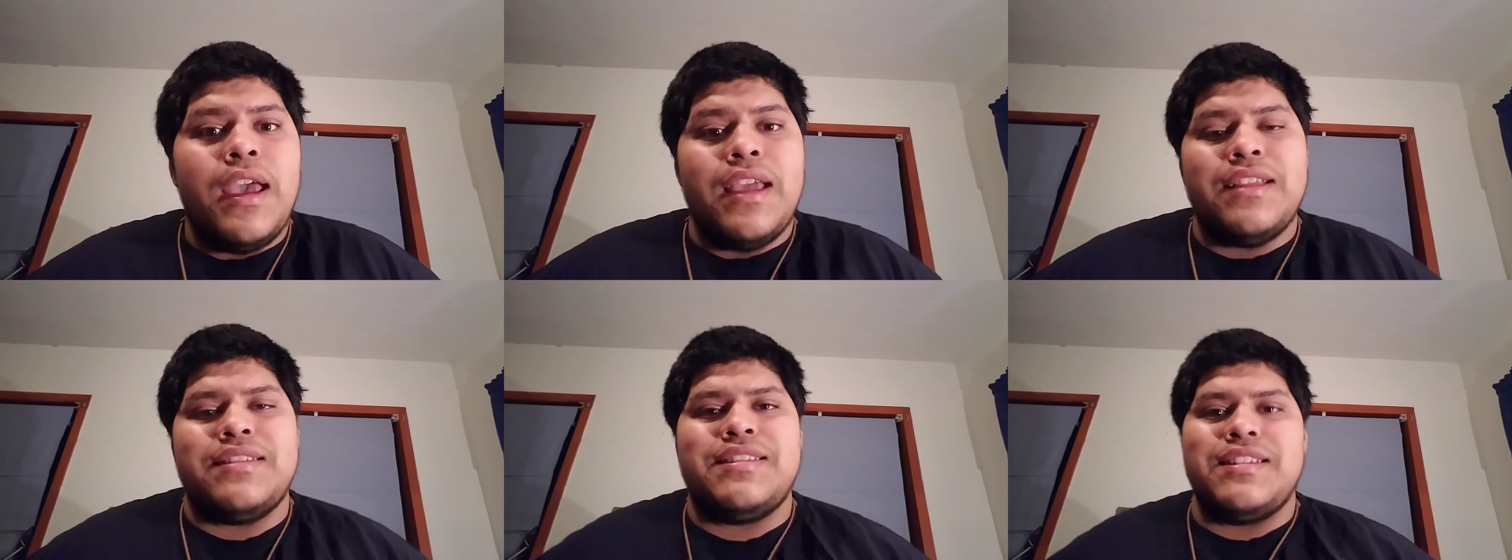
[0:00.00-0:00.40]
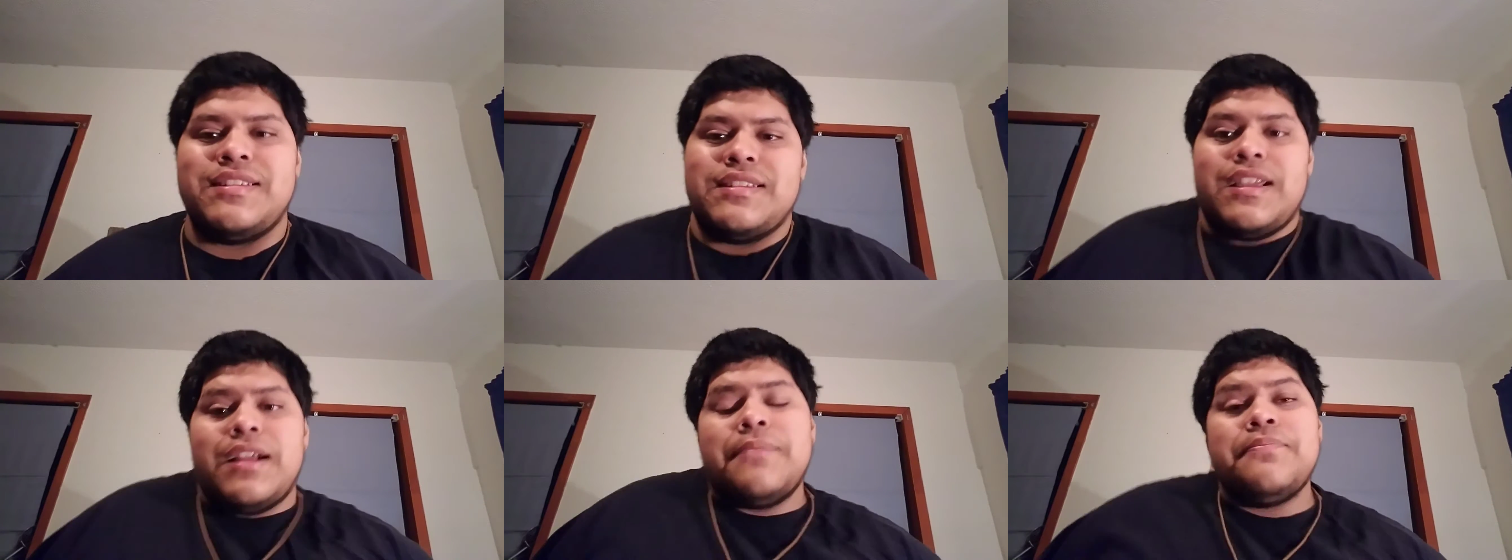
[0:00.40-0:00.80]
And
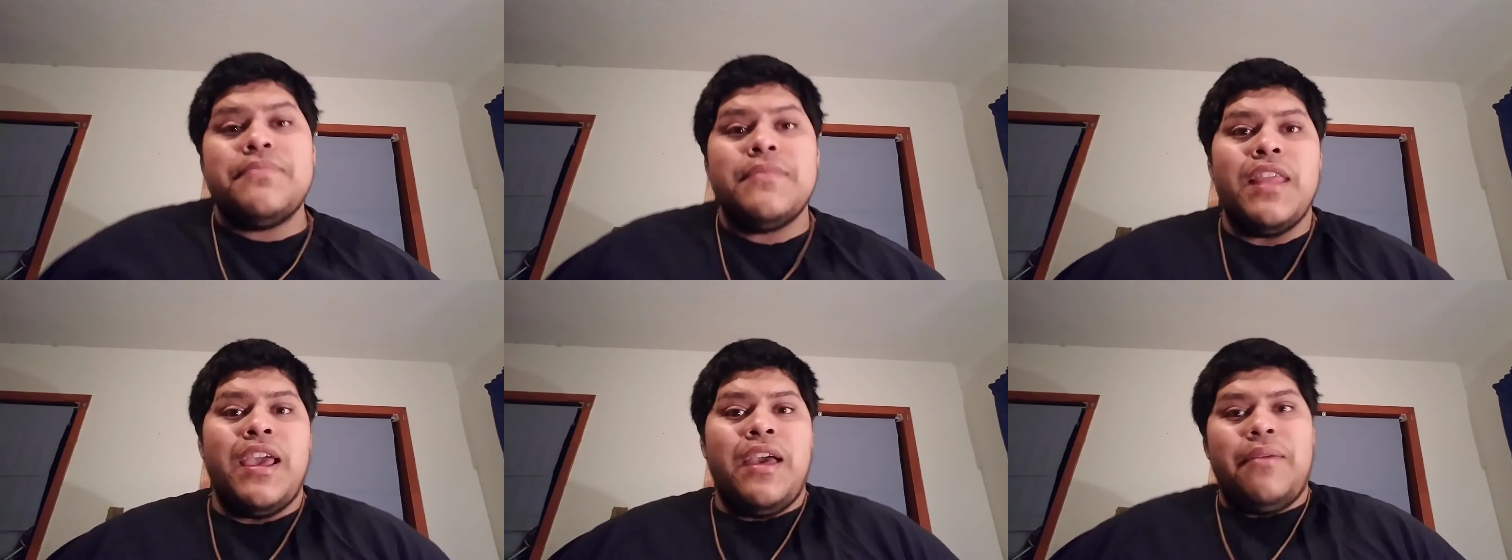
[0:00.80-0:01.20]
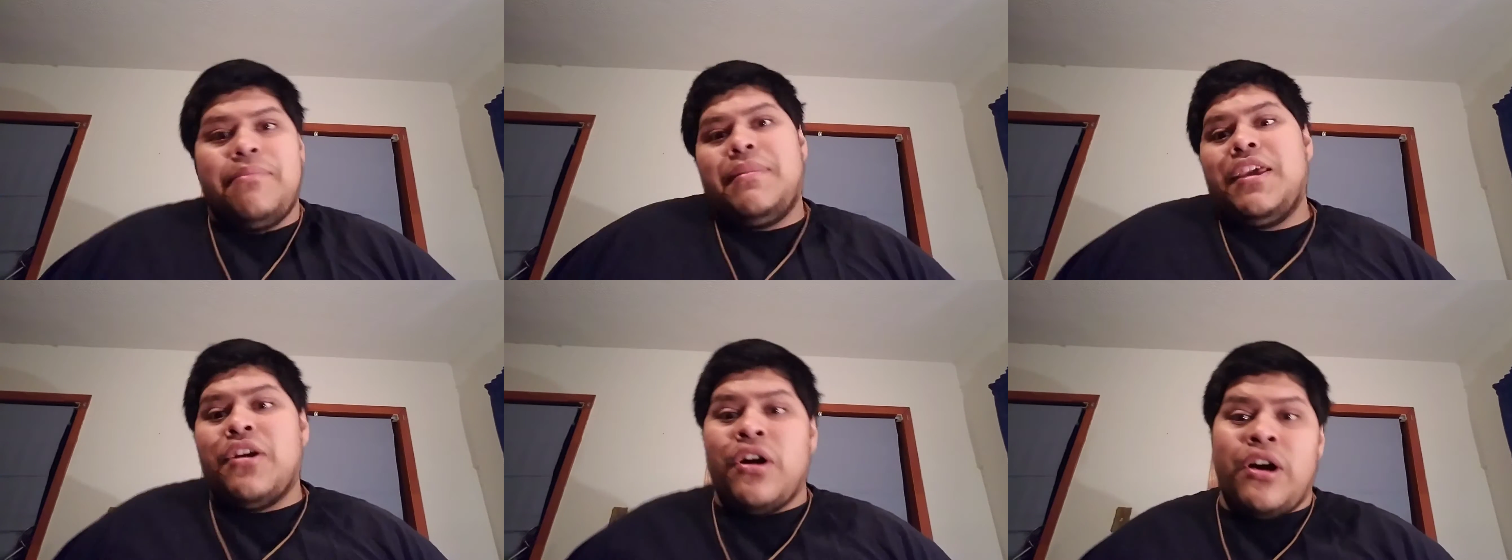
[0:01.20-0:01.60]
she's there,
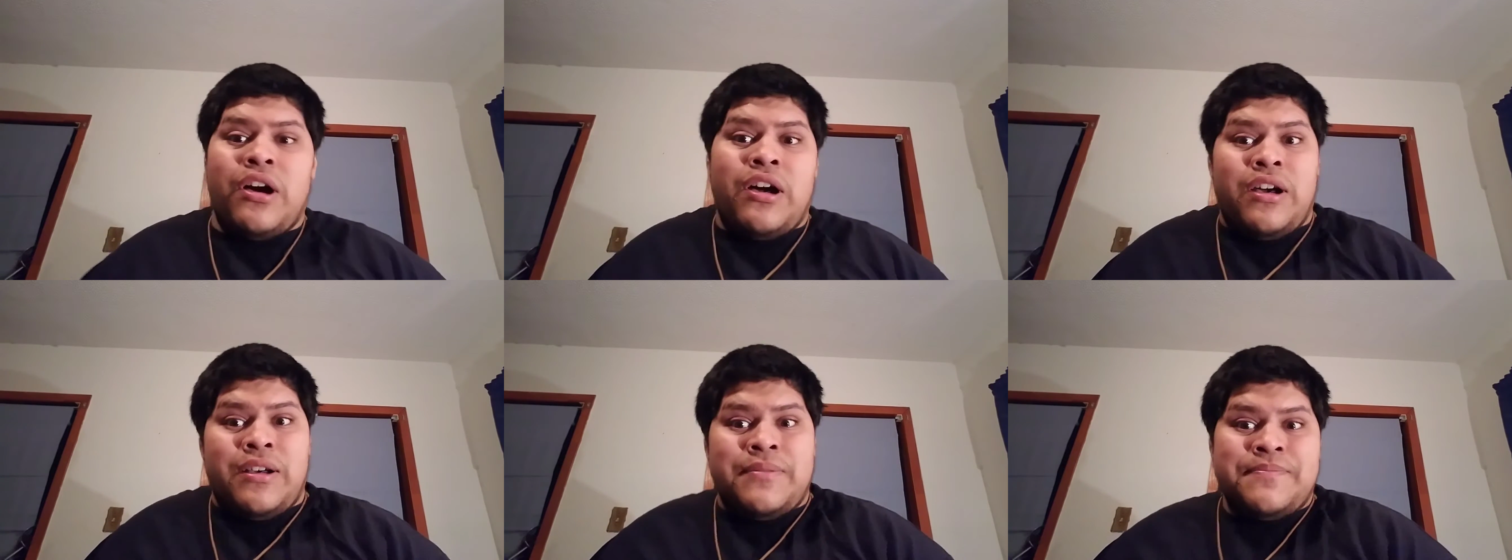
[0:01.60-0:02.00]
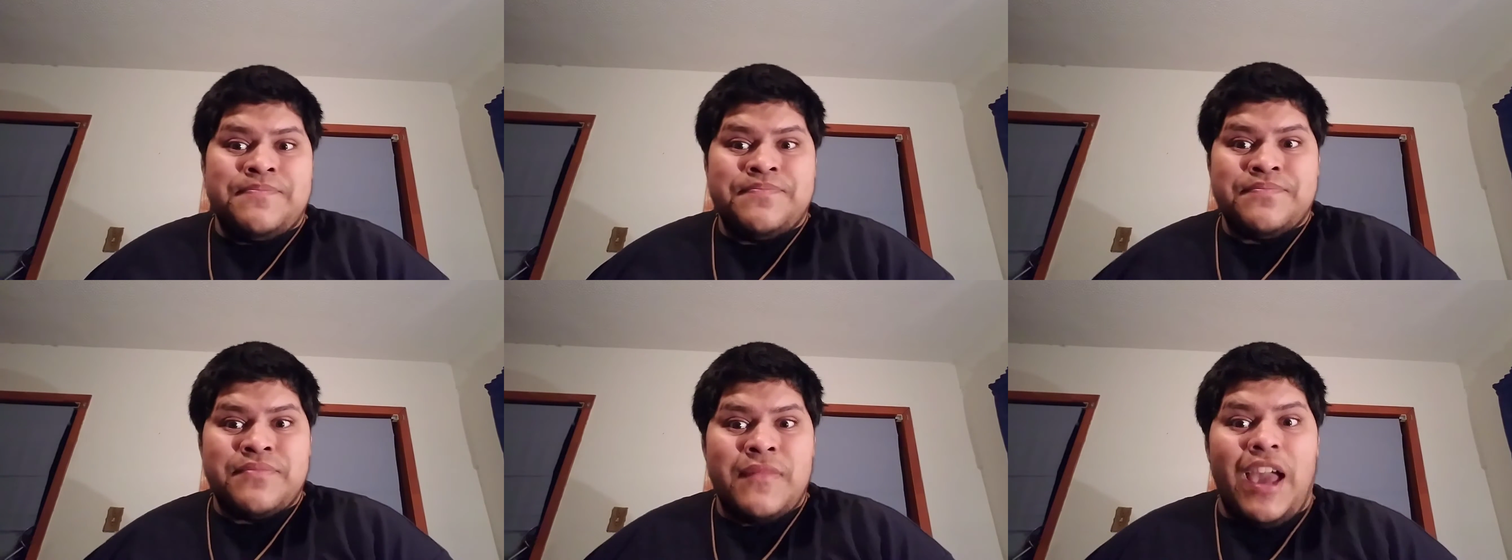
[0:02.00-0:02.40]
mijo,
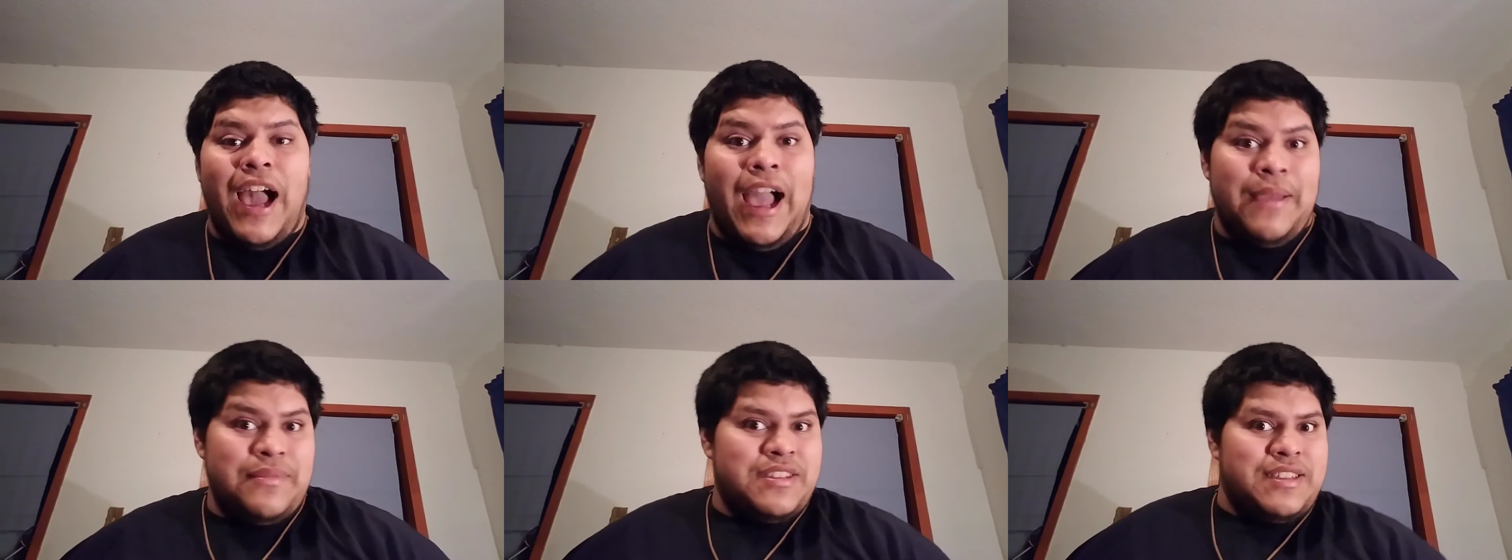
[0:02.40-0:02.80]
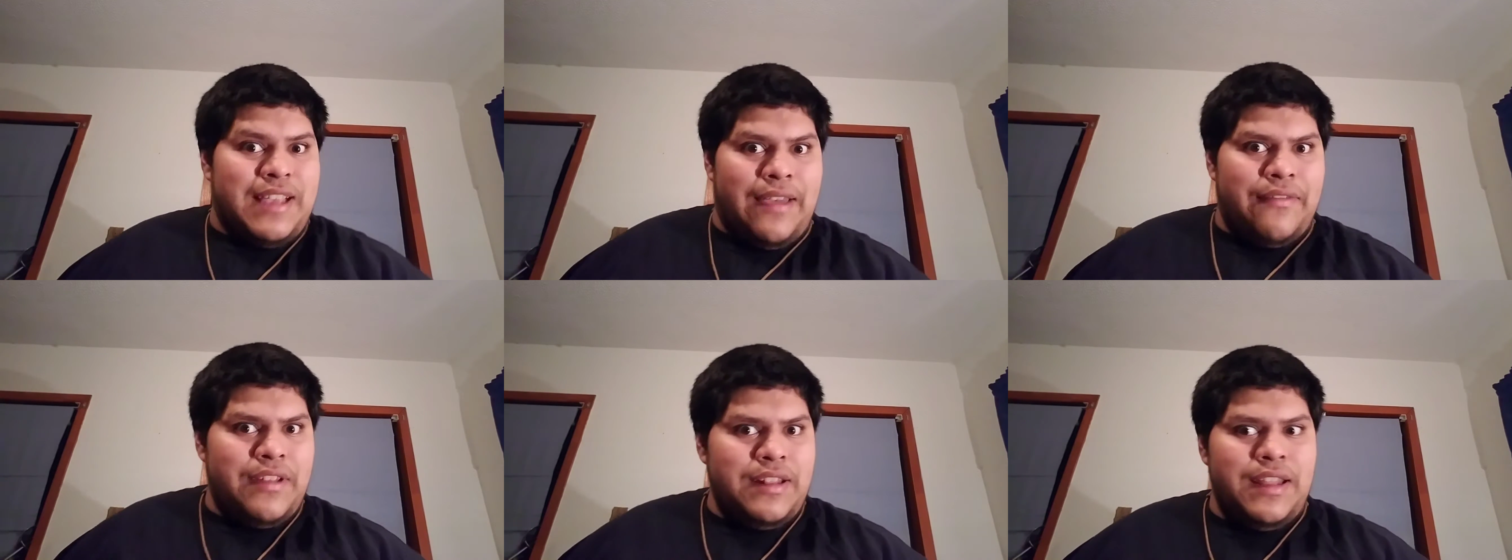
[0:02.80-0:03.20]
I'm
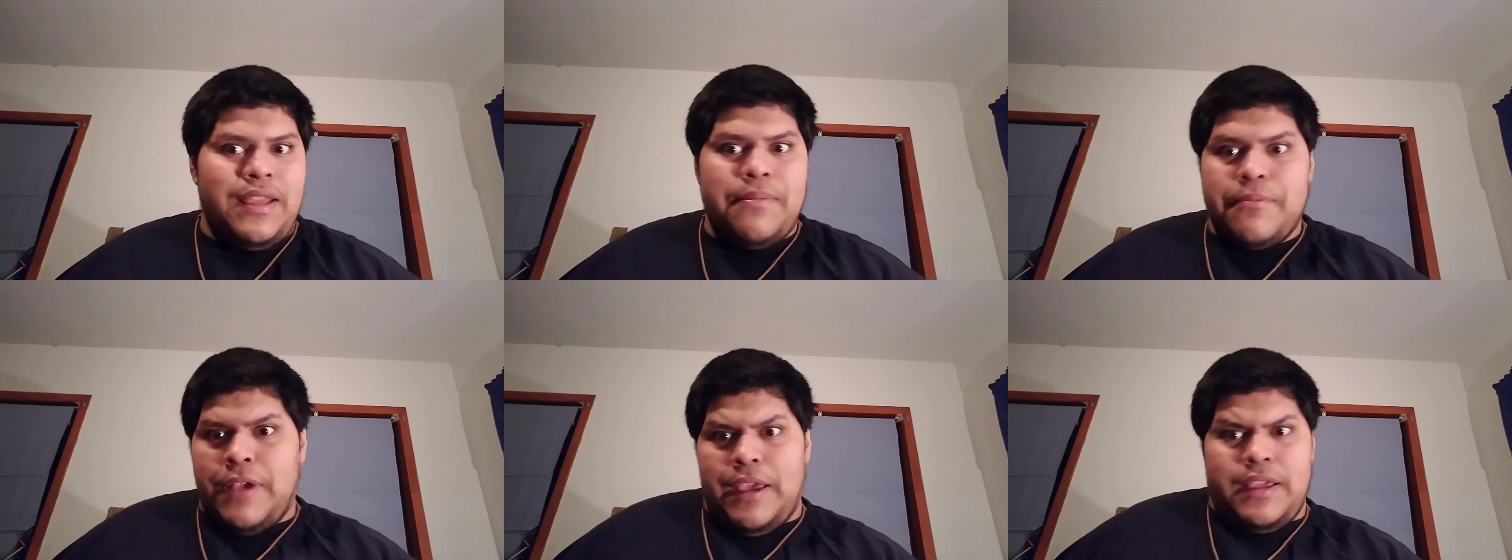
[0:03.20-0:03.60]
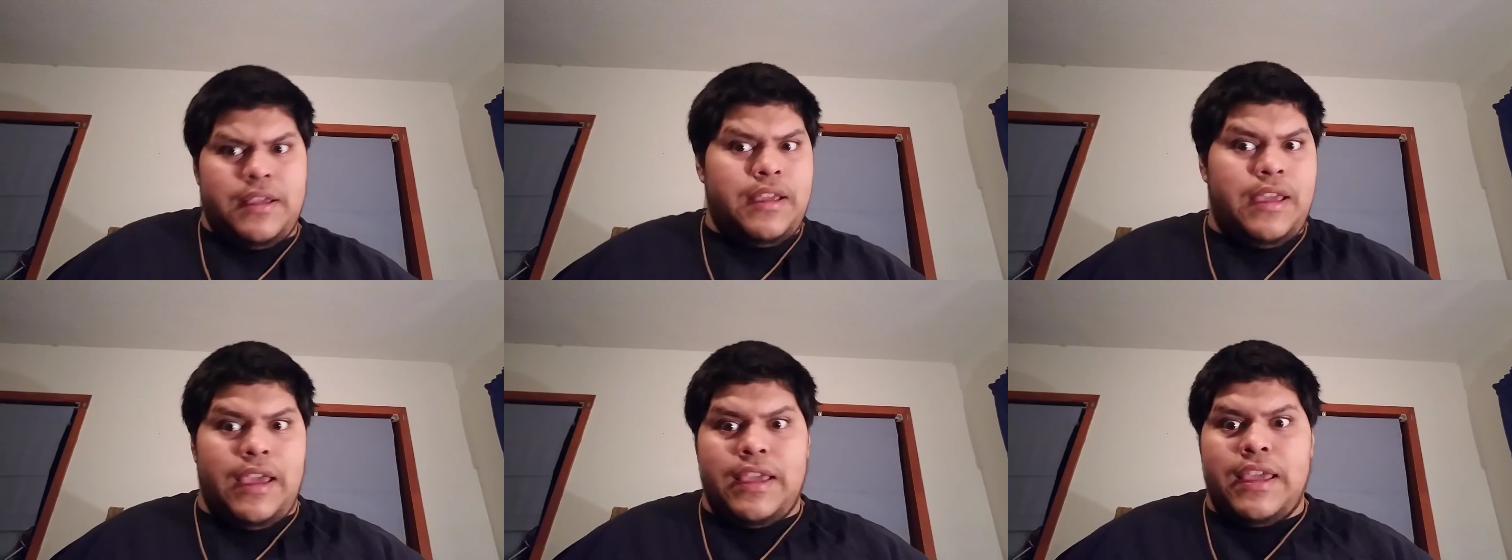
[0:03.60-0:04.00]
70. ¿Qué
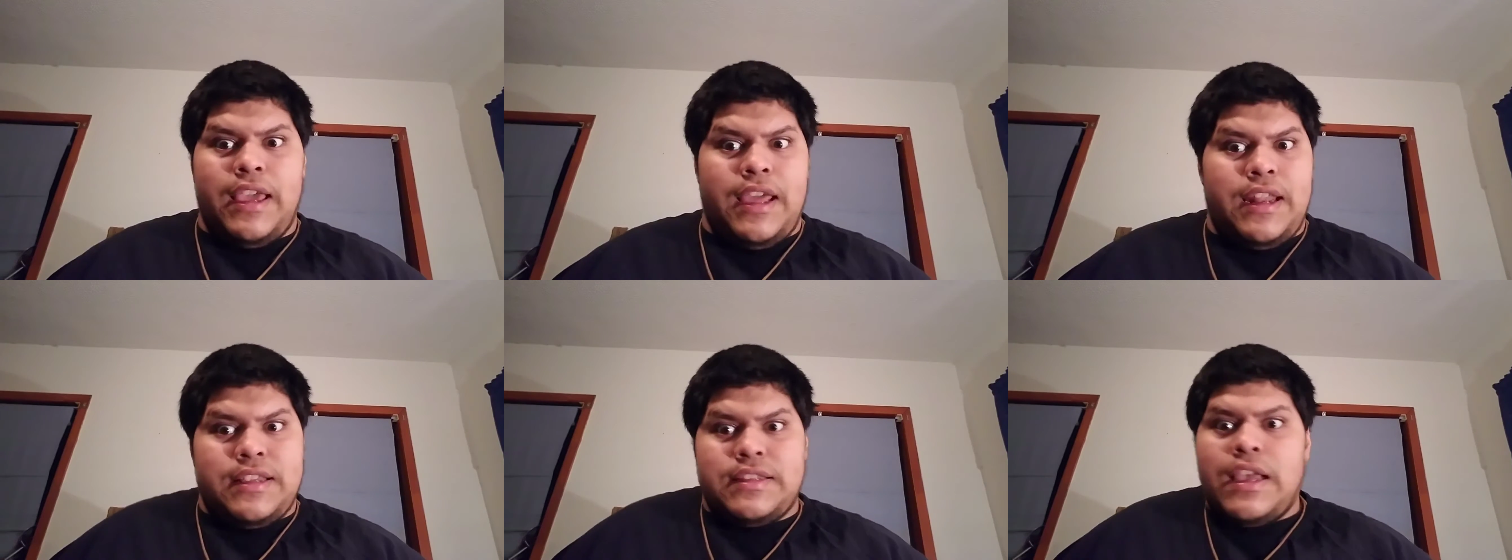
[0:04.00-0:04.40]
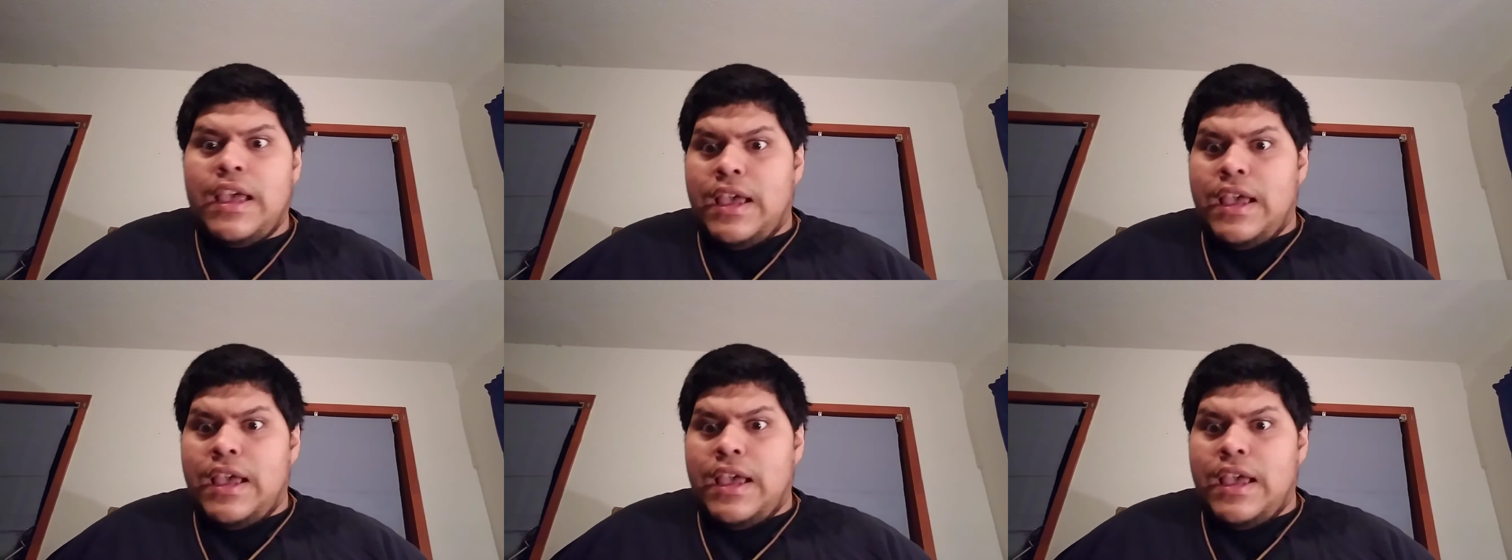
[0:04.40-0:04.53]
quieres?